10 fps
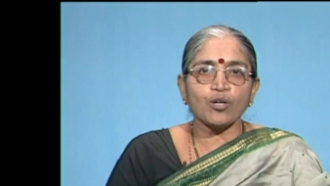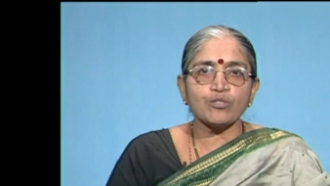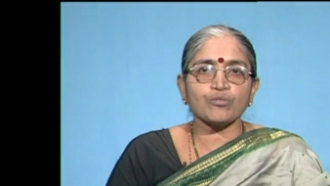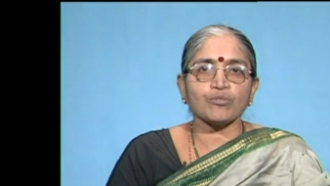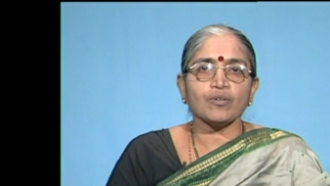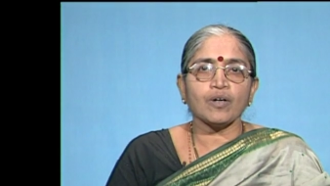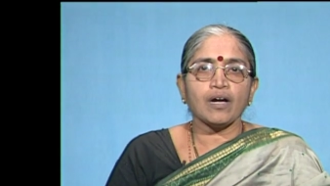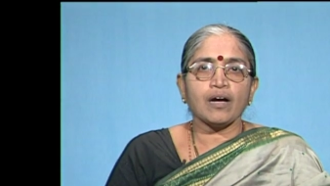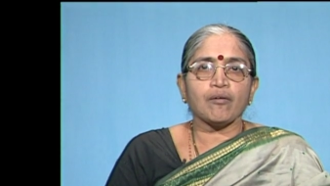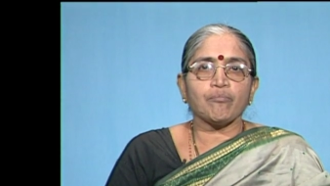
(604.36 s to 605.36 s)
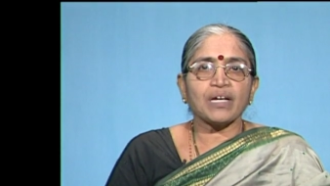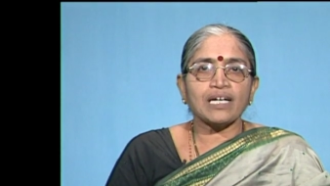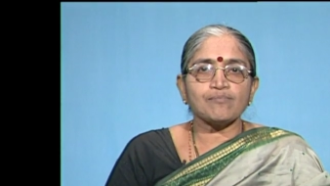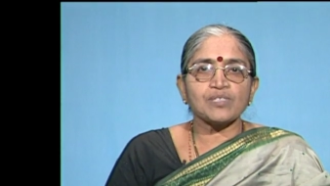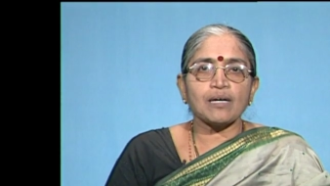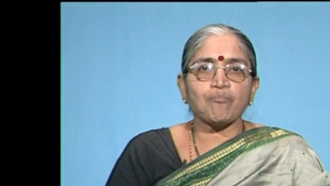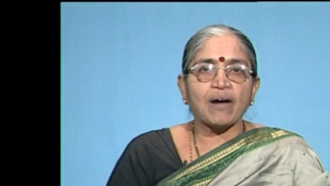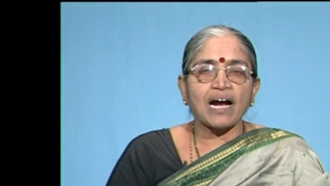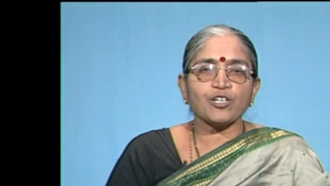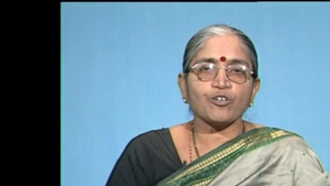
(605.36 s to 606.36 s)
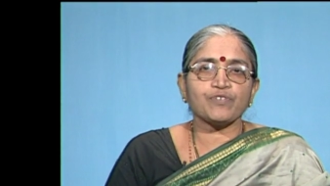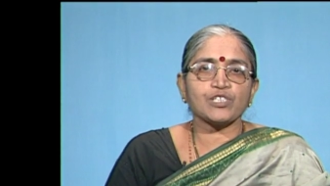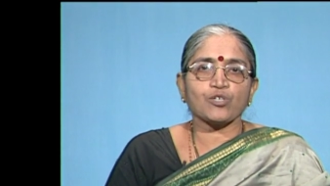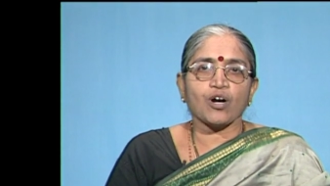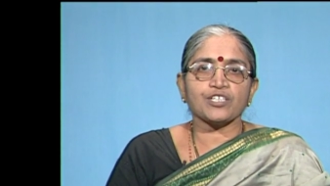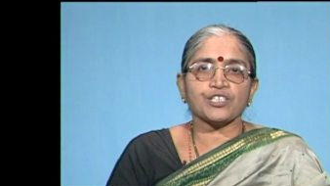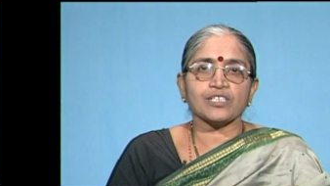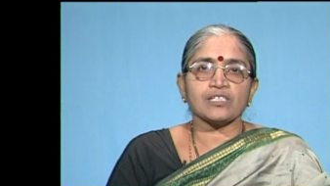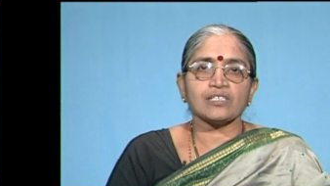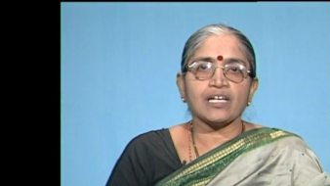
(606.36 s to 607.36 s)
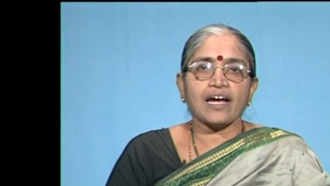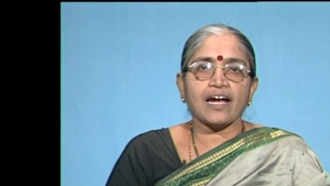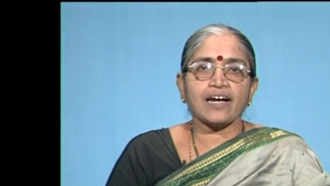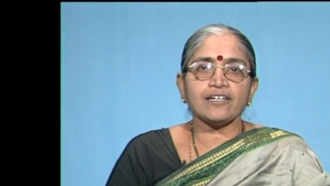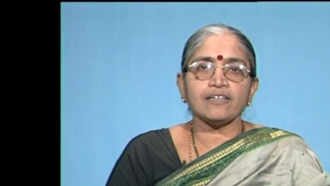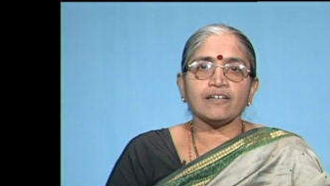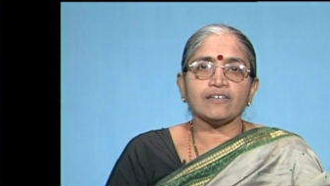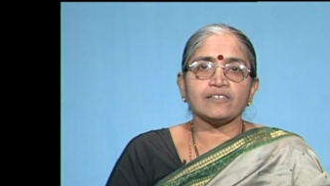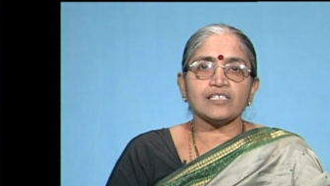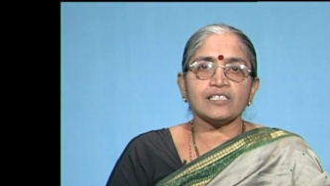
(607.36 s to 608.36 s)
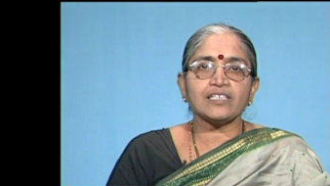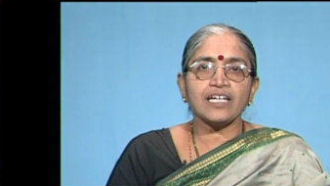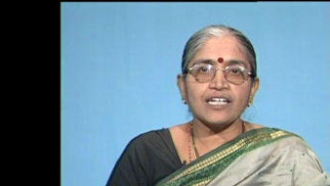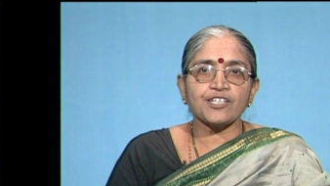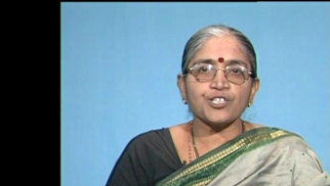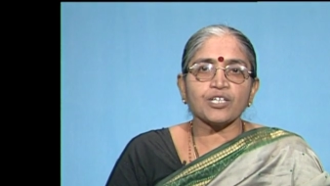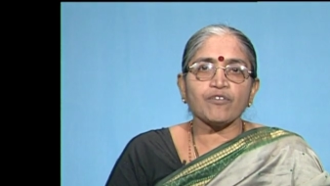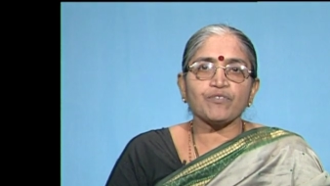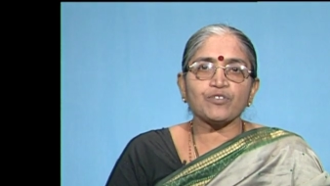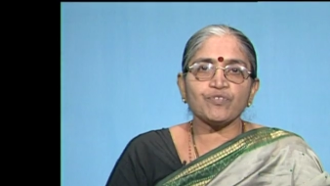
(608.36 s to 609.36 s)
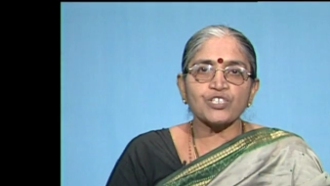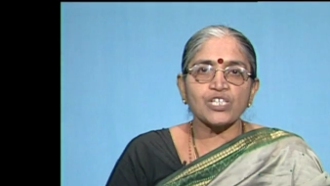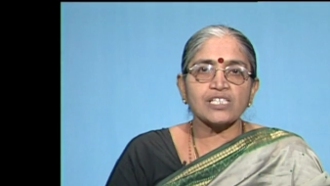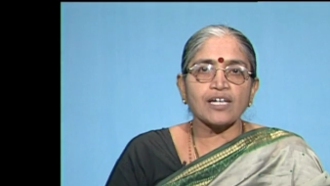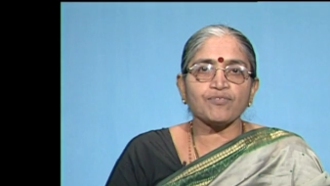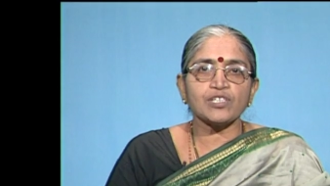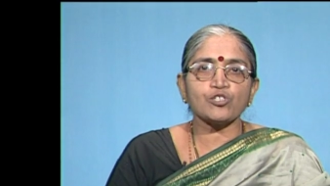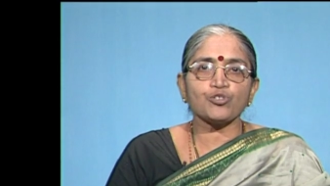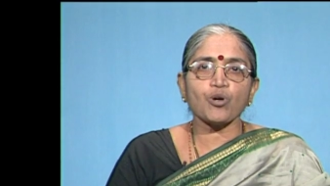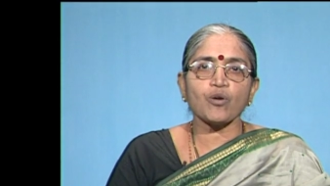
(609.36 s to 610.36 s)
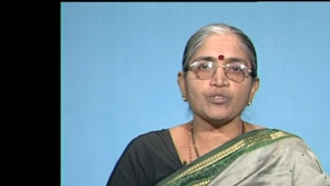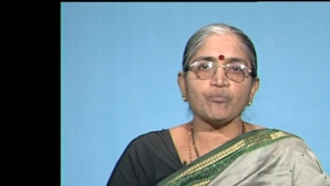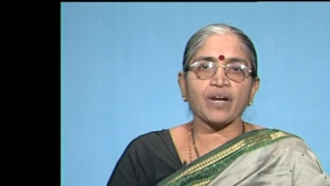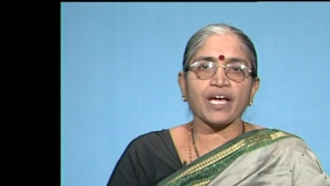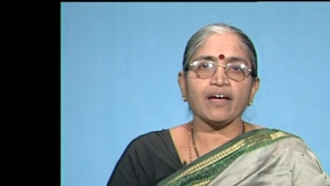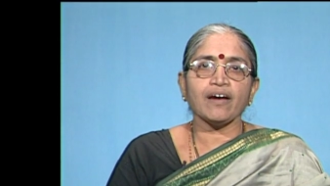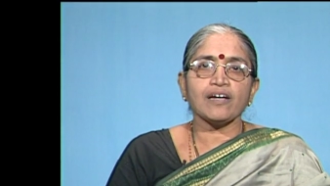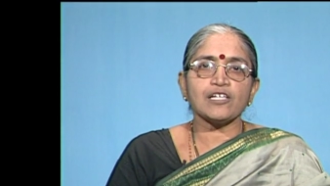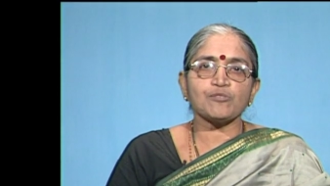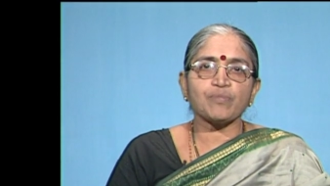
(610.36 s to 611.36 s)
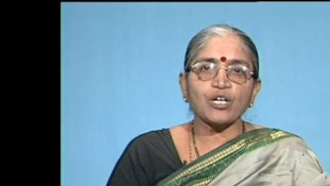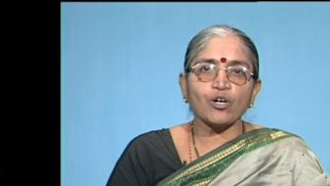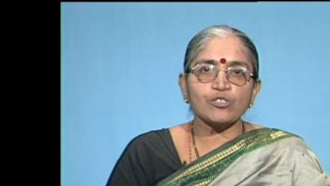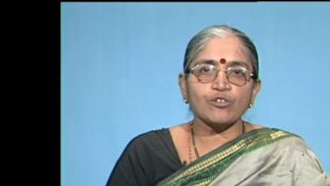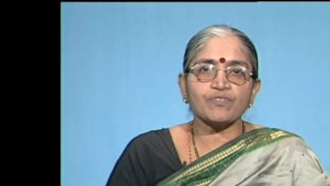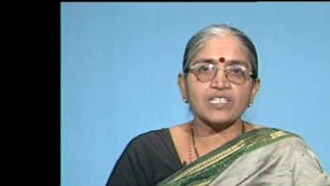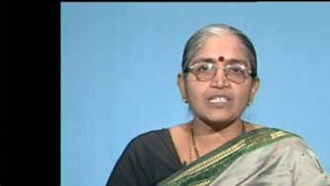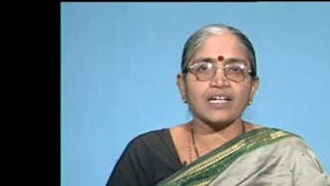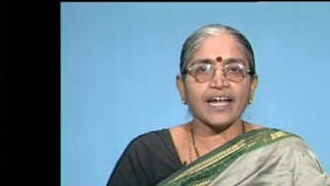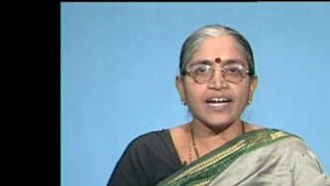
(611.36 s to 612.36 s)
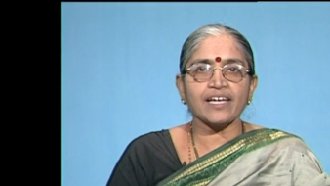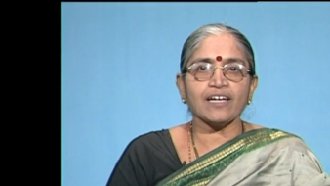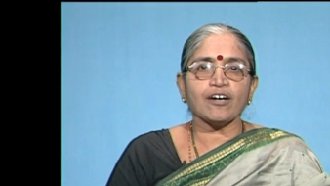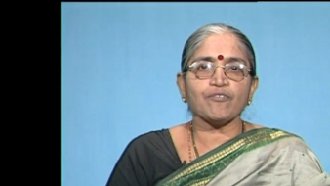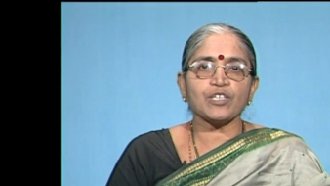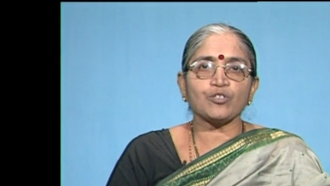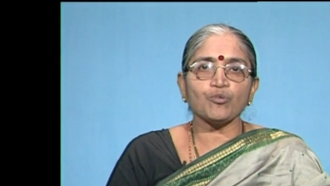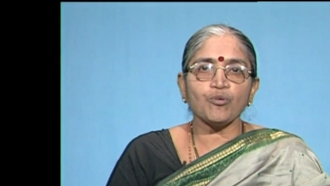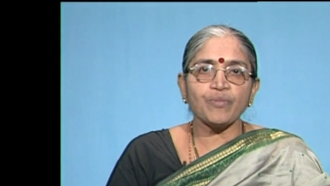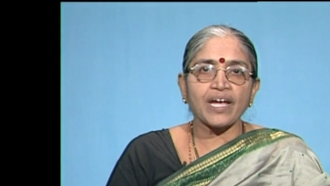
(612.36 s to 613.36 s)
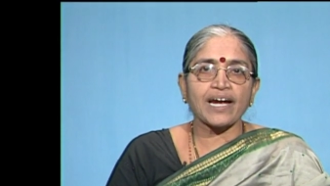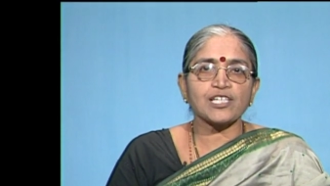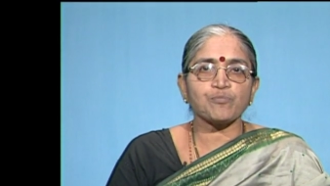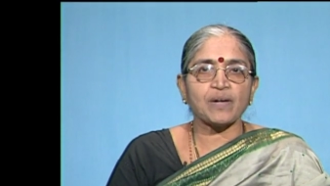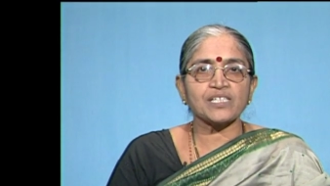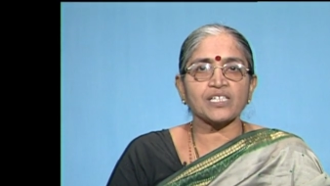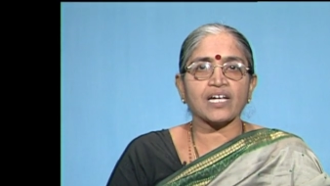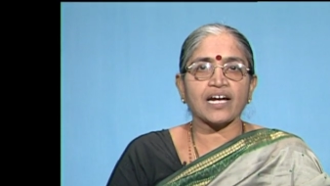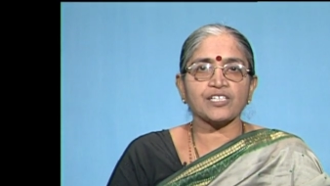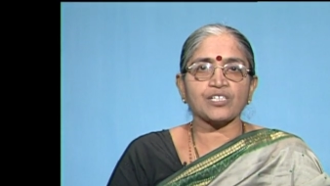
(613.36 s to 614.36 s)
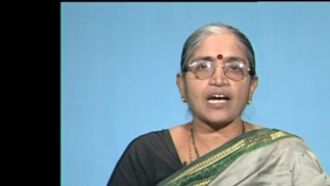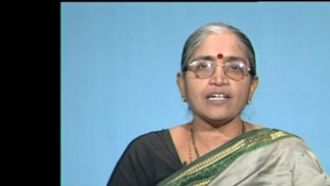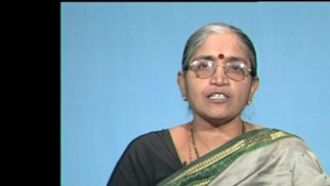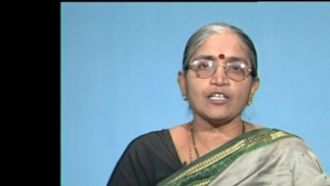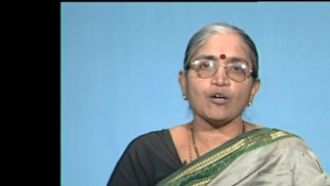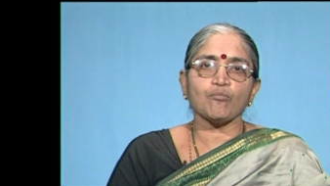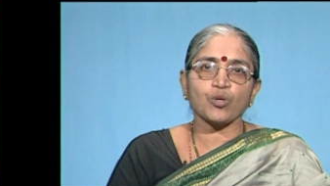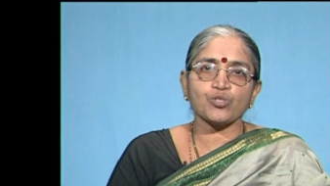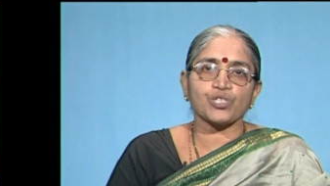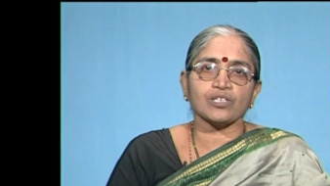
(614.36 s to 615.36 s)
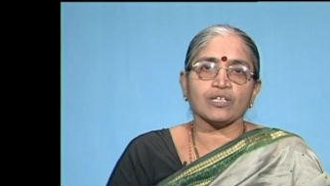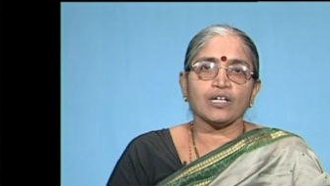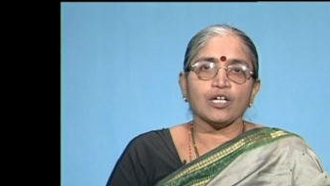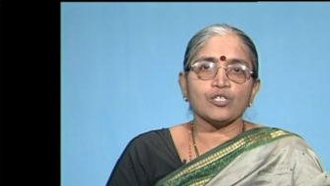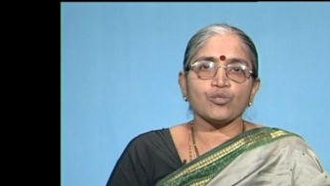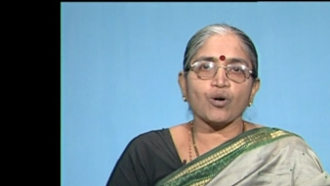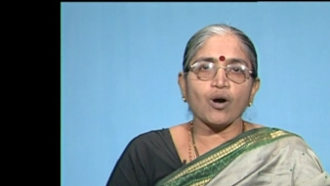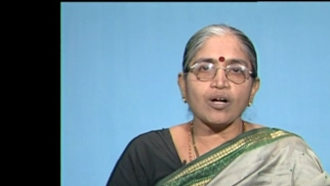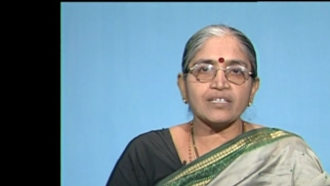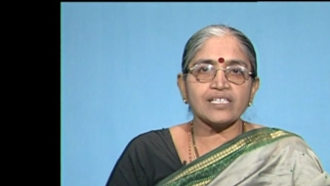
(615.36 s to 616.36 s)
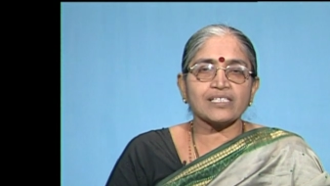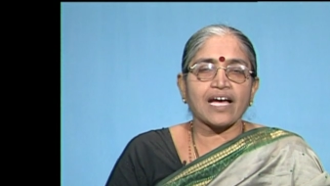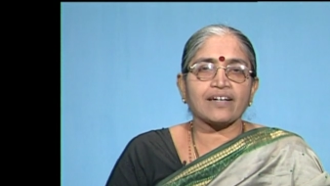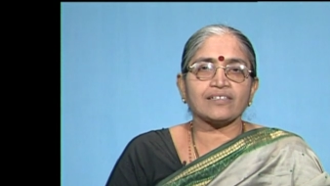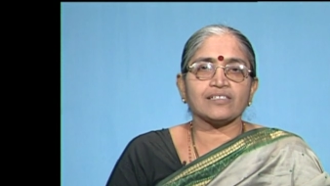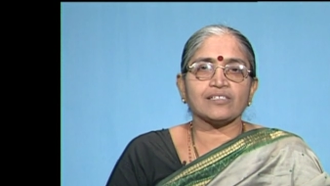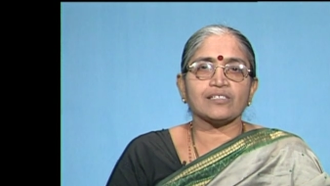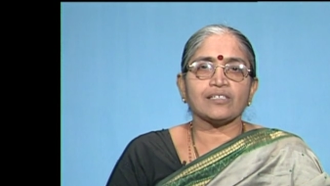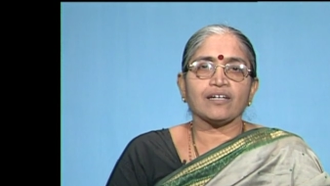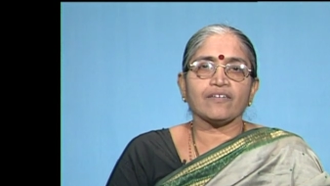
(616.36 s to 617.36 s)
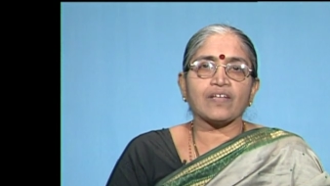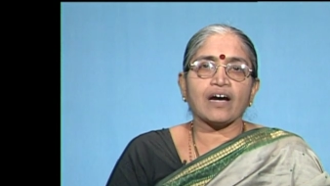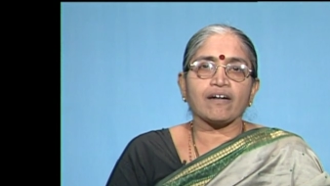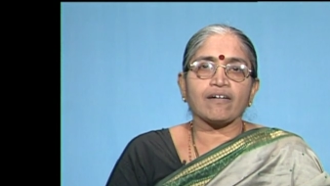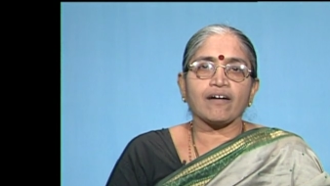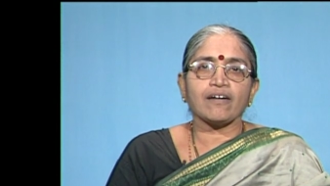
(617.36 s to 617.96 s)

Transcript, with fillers: also becomes a part of his conscience and this guilt with which he suffers throughout the play is because of this lady with whom he had spent a night at Boston. So, all these characters they are